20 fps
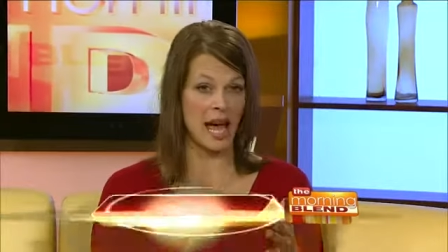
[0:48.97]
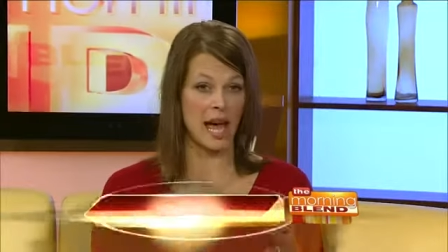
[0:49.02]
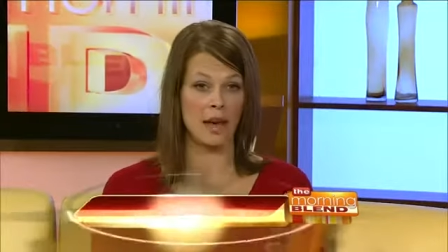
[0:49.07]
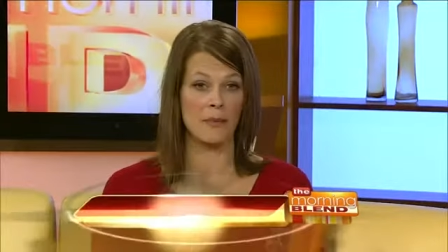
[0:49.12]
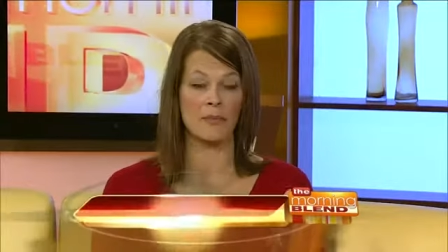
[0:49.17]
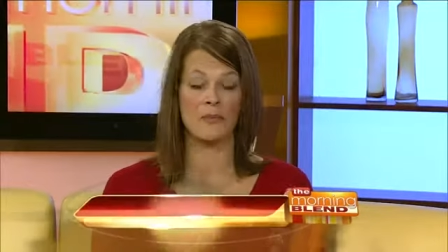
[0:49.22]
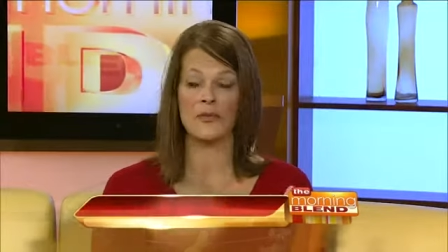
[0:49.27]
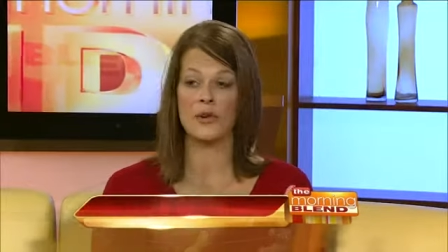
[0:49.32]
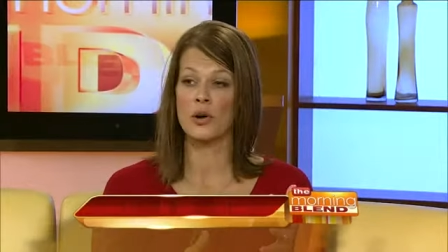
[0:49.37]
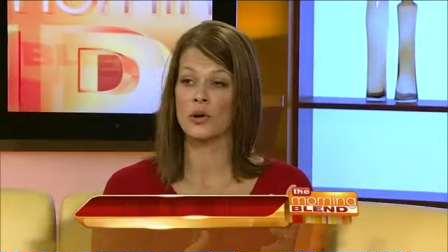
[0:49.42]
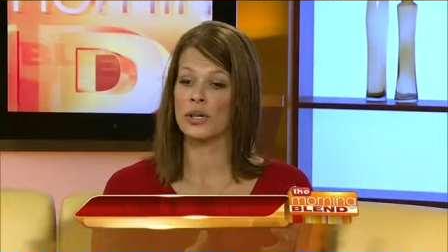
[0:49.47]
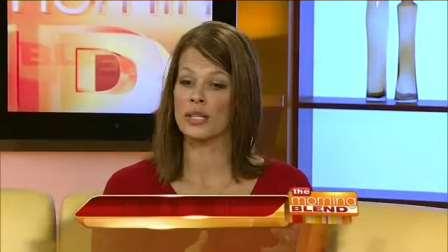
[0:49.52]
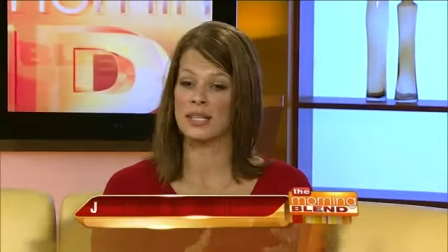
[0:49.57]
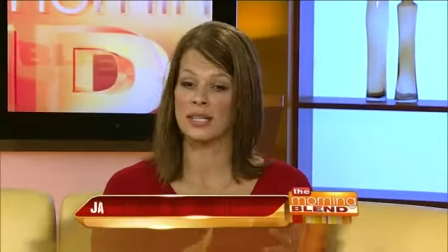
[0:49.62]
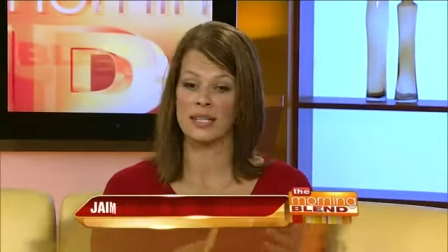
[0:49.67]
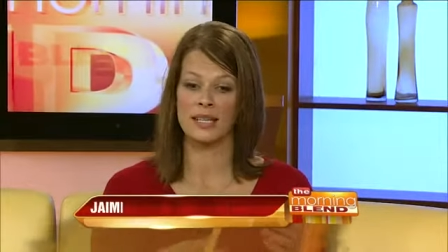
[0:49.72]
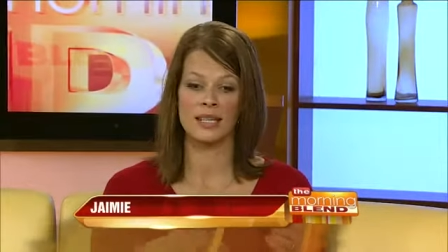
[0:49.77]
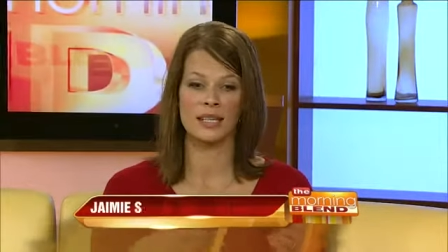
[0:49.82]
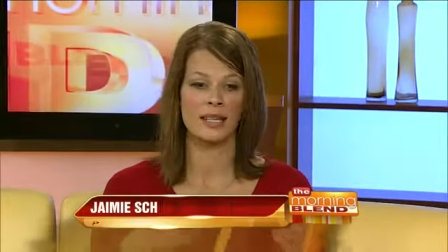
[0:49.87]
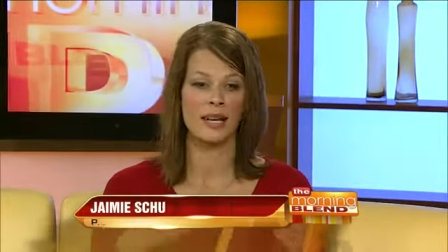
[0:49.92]
I'm
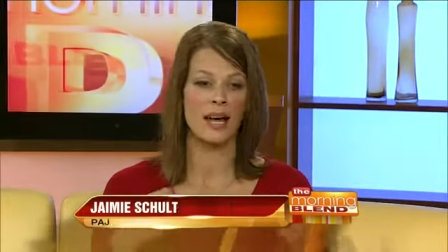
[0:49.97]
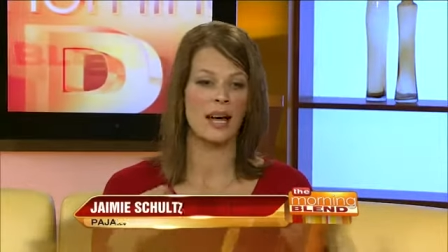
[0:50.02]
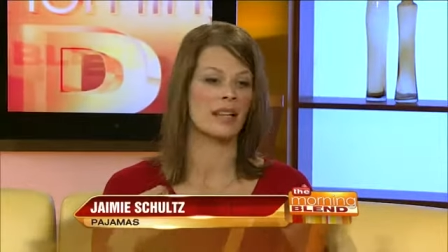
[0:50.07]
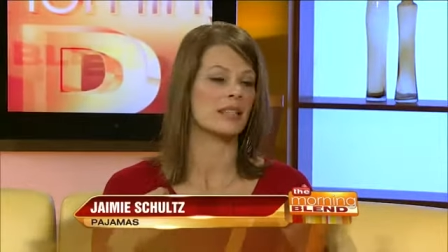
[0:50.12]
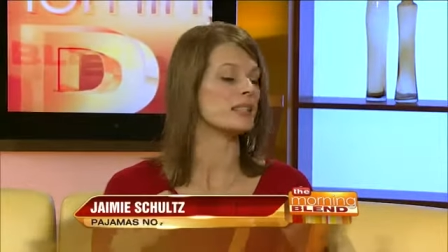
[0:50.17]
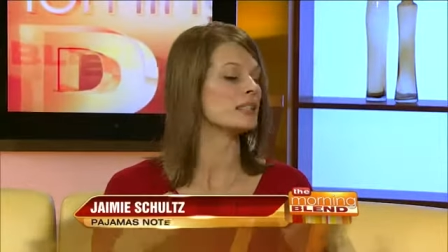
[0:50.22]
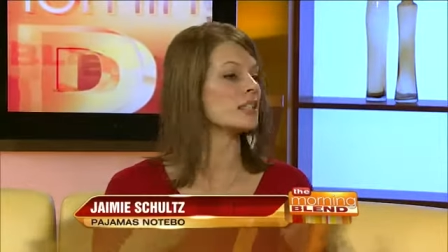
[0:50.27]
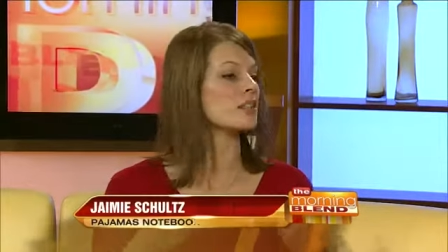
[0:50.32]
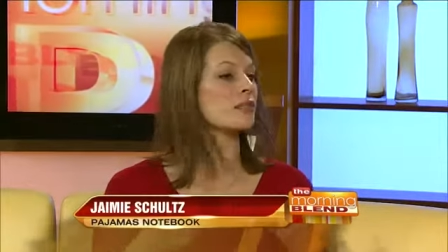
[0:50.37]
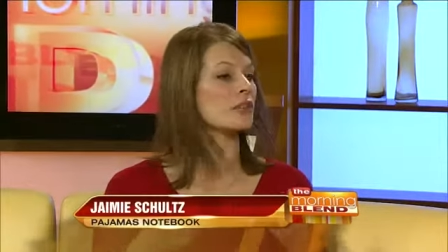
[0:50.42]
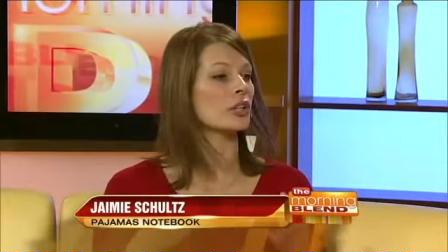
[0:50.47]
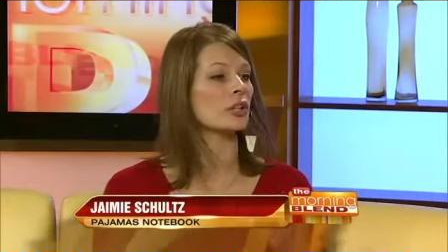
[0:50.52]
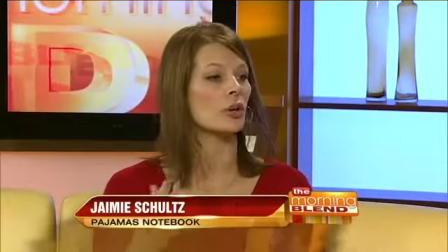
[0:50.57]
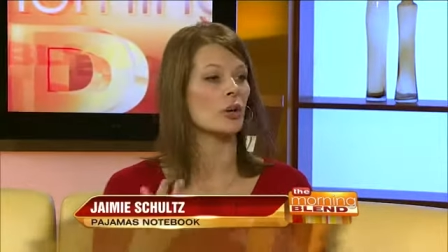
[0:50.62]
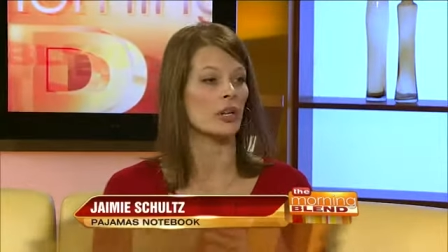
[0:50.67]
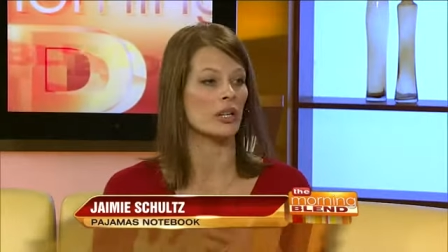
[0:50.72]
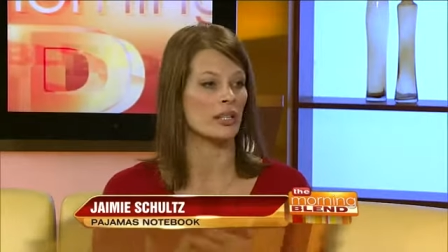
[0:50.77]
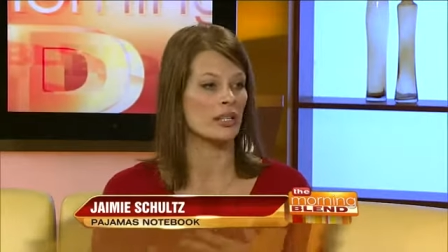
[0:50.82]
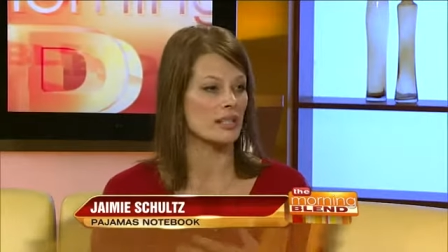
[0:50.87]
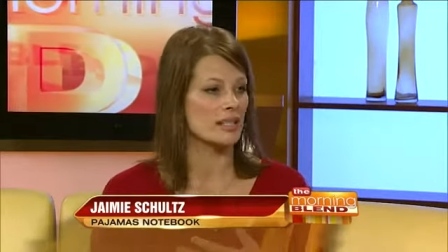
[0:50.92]
focusing on a different
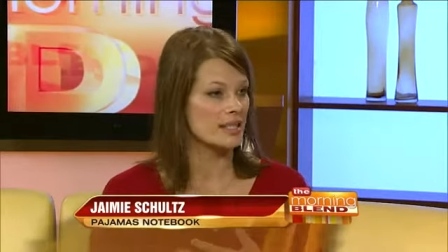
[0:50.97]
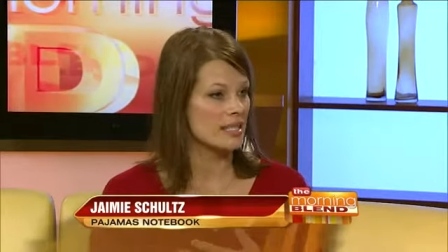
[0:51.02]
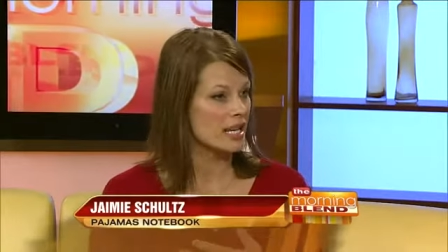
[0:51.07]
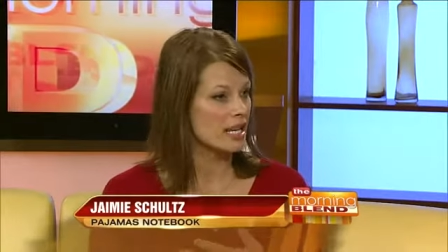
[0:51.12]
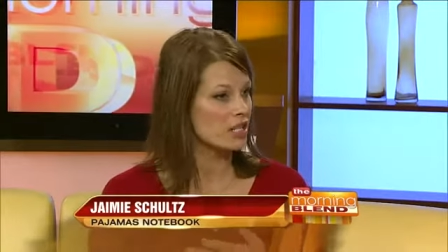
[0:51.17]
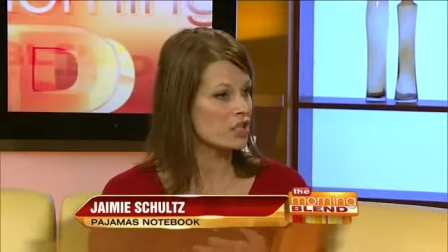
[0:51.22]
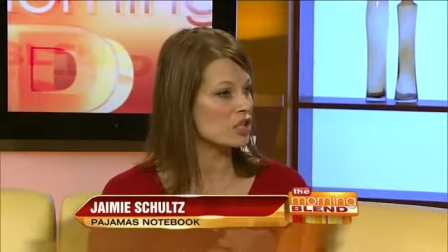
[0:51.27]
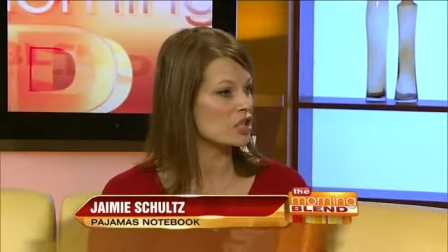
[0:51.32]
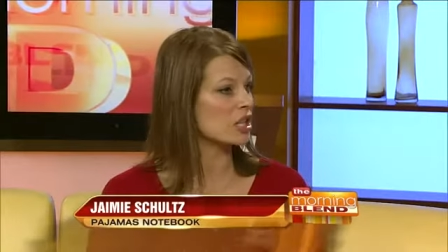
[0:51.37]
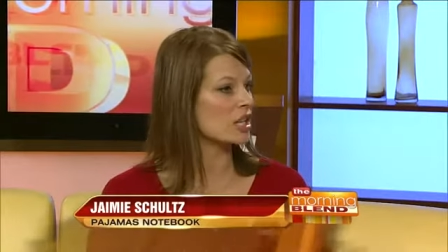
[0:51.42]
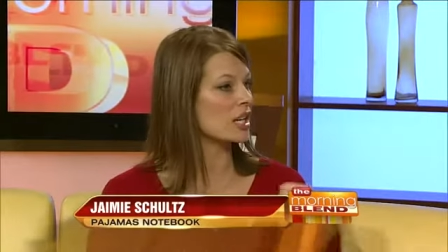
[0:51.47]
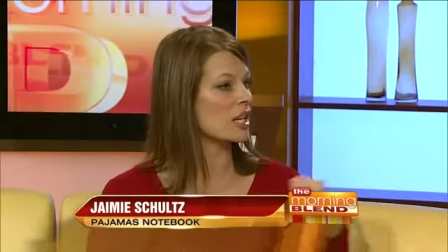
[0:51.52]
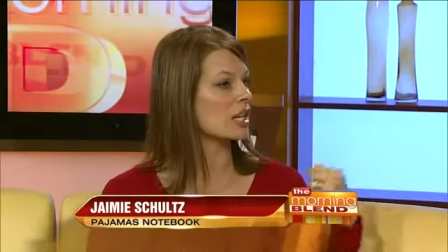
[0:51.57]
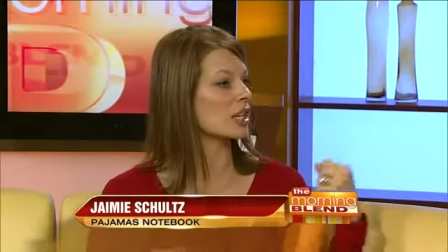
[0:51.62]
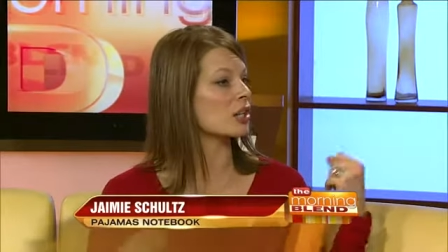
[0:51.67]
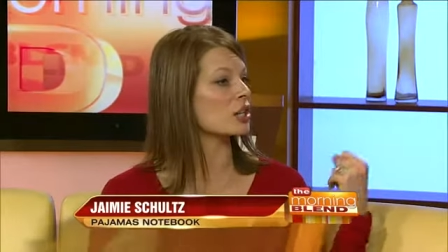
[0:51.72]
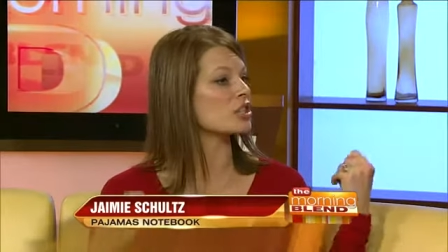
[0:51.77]
organization